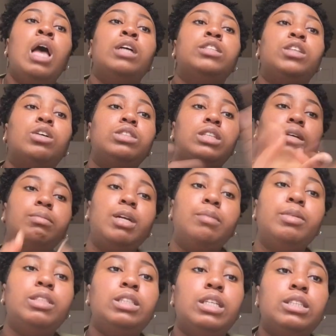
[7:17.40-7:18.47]
So tip
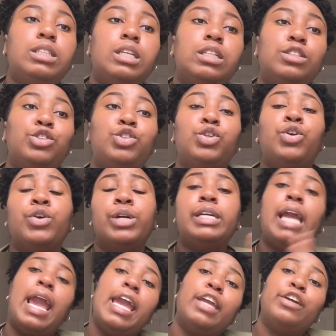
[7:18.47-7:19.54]
number 6 is to
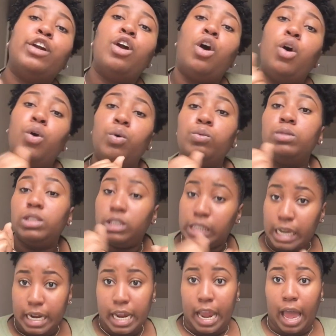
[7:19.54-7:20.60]
create your own
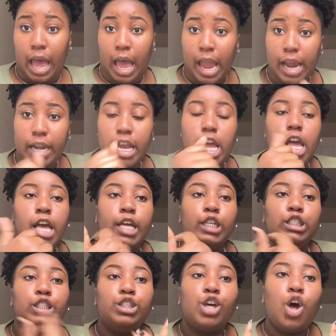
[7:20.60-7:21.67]
study guide.
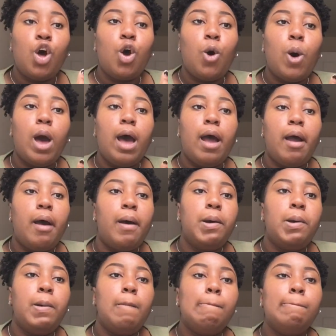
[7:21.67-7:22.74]
So
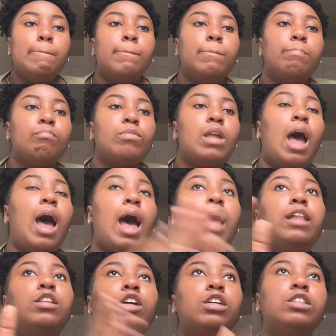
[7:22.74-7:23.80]

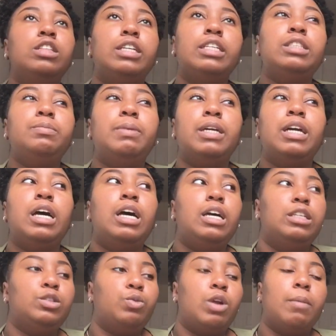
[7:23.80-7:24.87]
I learned this
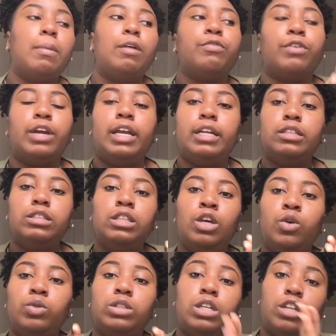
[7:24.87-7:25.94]
because one of my friends
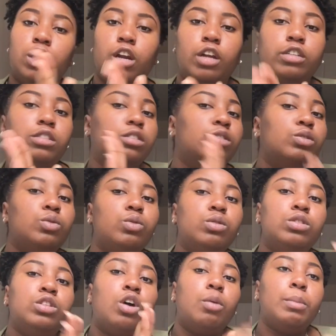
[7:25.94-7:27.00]
who's in a nursing
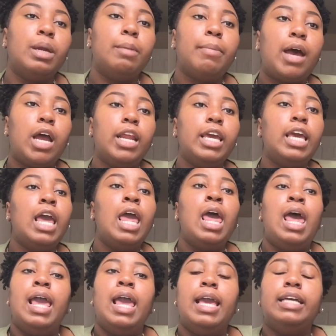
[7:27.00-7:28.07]
school told me about it,
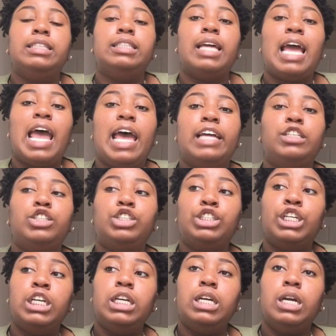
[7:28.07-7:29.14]
is that
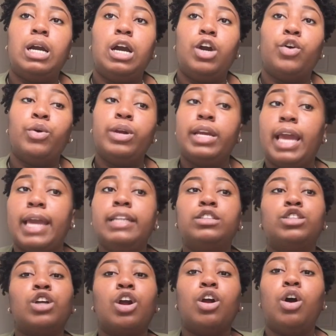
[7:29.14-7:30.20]
she
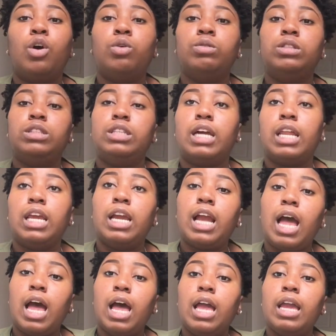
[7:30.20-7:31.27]
creates her own study
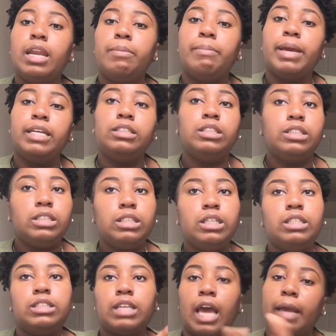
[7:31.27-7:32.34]
guide,
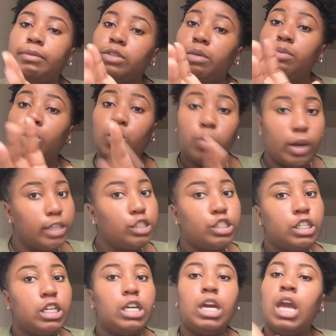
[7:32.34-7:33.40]
basically types up the
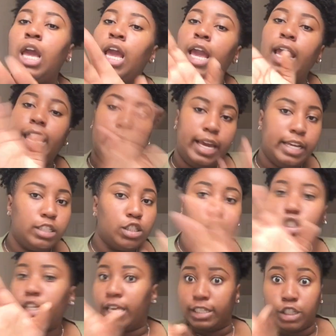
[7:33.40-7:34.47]
question and answer.
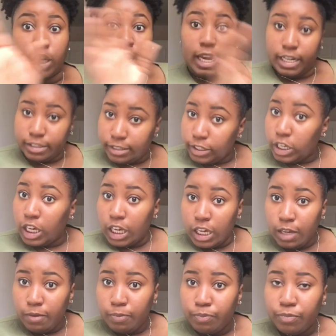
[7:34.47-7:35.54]
She has her answer
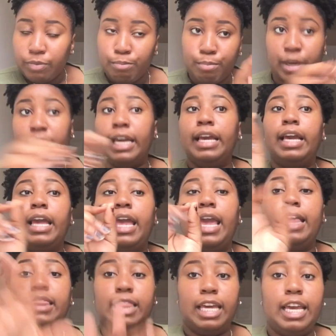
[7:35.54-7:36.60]
key,
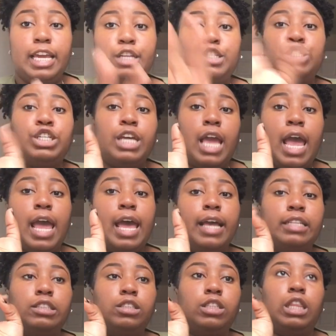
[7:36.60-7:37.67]
and then she
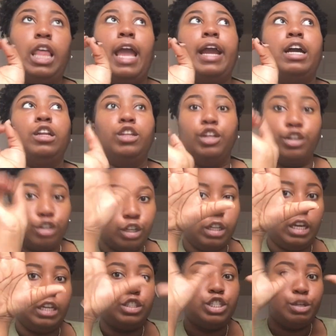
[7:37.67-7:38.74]
has like
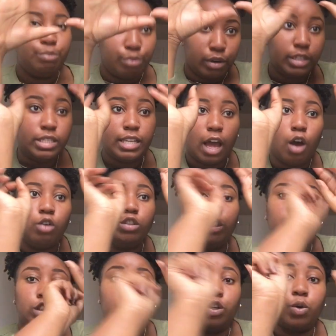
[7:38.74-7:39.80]
literally she prints out
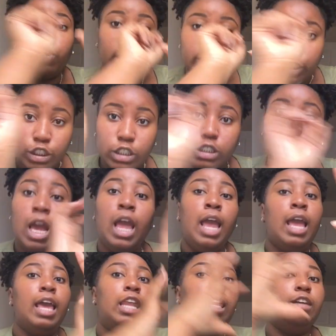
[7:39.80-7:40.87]
just the question
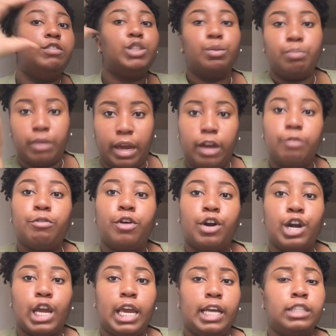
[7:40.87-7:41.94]
and leaves a blank for
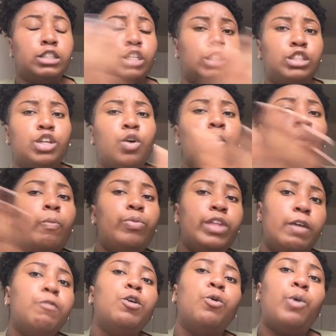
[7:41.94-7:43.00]
her to answer. So
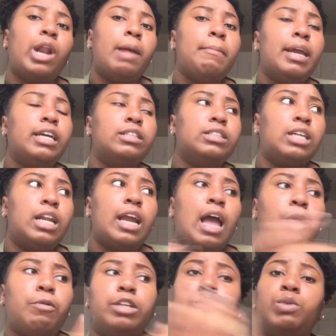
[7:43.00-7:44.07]
if you want to make a study
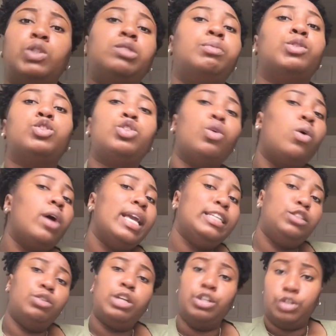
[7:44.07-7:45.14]
guide where it's multiple
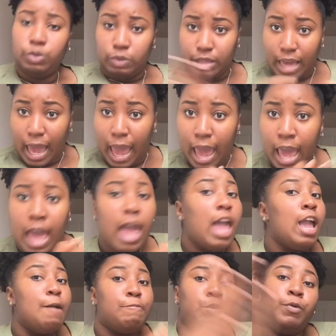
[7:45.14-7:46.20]
choice, you can do that.
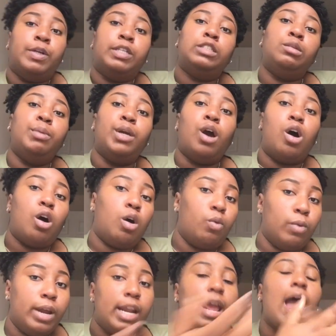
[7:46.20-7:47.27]
If you want it to be all
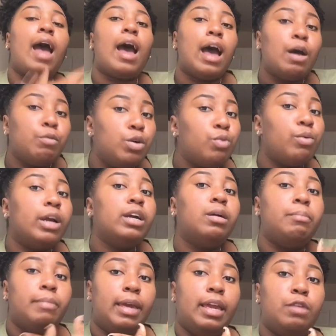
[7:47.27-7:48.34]
written, I would
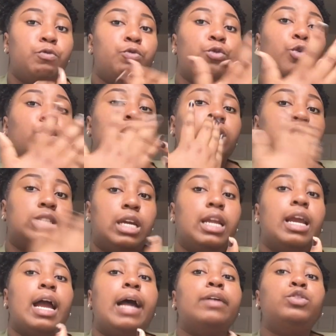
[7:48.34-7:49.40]
recommend for the study
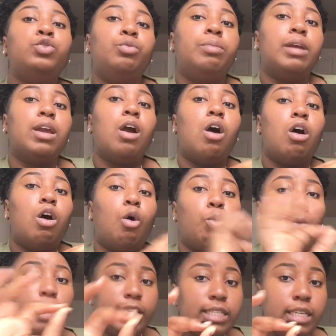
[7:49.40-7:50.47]
guide to be all
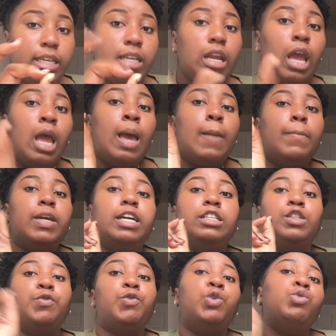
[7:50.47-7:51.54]
written,
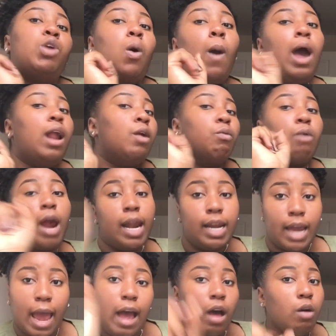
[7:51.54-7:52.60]
because if you know how to write
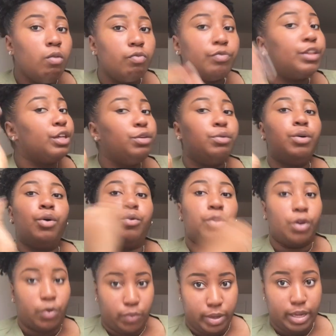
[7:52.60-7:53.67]
it out, then you gonna
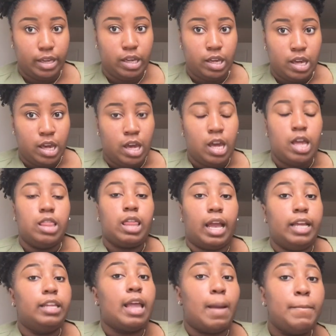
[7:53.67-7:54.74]
know it.
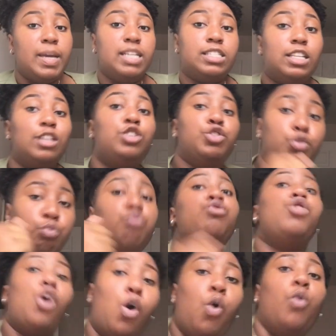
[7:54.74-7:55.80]
Like, that means that you
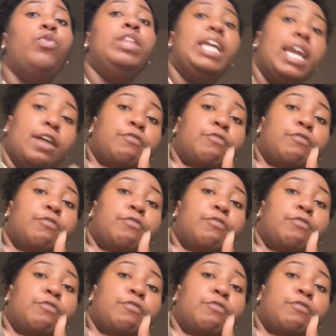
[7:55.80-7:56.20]
know the